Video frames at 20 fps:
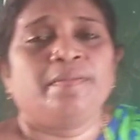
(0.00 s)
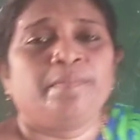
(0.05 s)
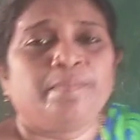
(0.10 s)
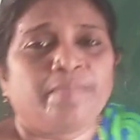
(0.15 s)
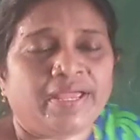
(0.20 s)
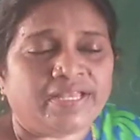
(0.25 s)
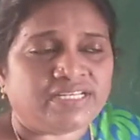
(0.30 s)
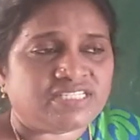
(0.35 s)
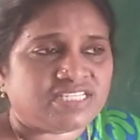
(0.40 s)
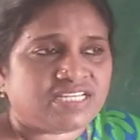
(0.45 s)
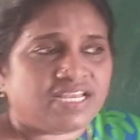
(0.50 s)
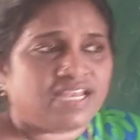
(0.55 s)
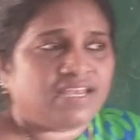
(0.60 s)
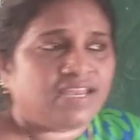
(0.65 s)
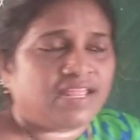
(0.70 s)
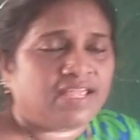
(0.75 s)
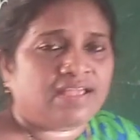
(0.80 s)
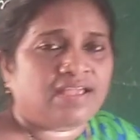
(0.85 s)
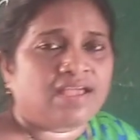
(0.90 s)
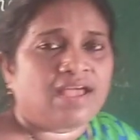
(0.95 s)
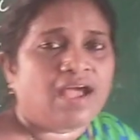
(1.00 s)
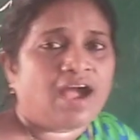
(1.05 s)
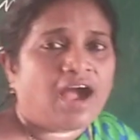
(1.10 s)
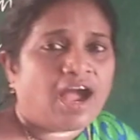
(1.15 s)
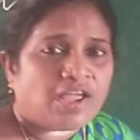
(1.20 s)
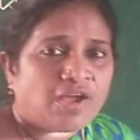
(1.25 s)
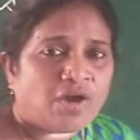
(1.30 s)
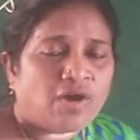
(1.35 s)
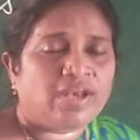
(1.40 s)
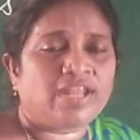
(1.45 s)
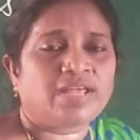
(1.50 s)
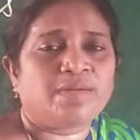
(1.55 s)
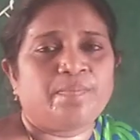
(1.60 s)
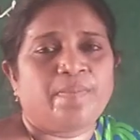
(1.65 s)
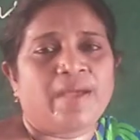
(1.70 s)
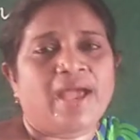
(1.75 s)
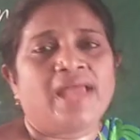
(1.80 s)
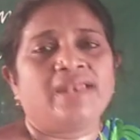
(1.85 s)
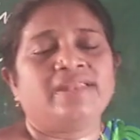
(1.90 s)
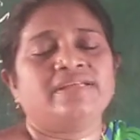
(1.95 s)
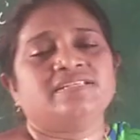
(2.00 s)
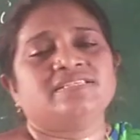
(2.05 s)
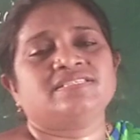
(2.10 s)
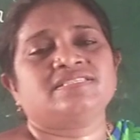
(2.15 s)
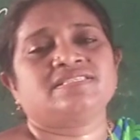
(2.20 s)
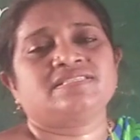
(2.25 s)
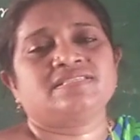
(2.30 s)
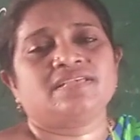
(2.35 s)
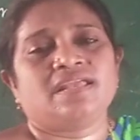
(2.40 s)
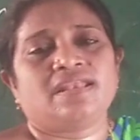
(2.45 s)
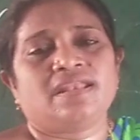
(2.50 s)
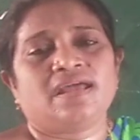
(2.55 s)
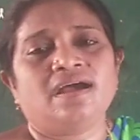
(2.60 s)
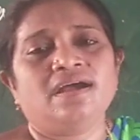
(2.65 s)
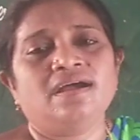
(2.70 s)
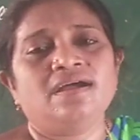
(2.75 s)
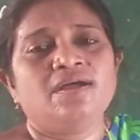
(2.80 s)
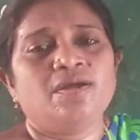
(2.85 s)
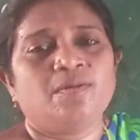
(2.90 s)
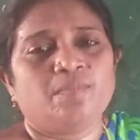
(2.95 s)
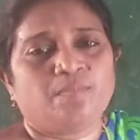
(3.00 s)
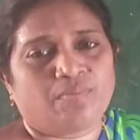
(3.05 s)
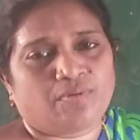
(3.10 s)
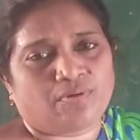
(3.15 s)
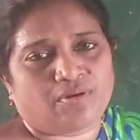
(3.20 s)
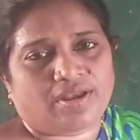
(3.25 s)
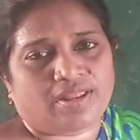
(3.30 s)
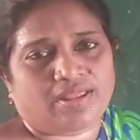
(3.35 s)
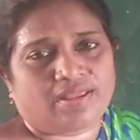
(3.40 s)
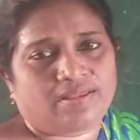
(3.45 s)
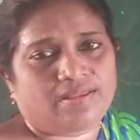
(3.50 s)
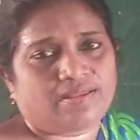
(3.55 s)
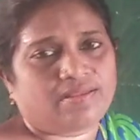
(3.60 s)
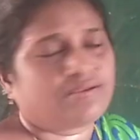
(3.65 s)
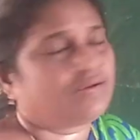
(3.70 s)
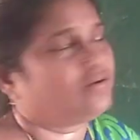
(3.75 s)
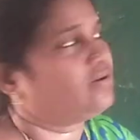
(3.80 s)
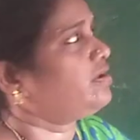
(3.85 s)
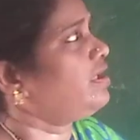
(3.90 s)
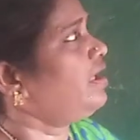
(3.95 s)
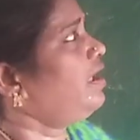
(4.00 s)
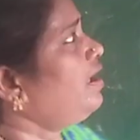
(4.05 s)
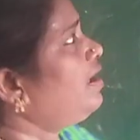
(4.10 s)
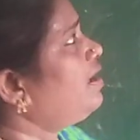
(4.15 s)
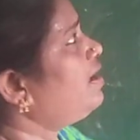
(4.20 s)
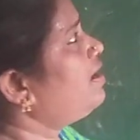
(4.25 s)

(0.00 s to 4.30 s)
maintaining ionic balance in our body. Okay.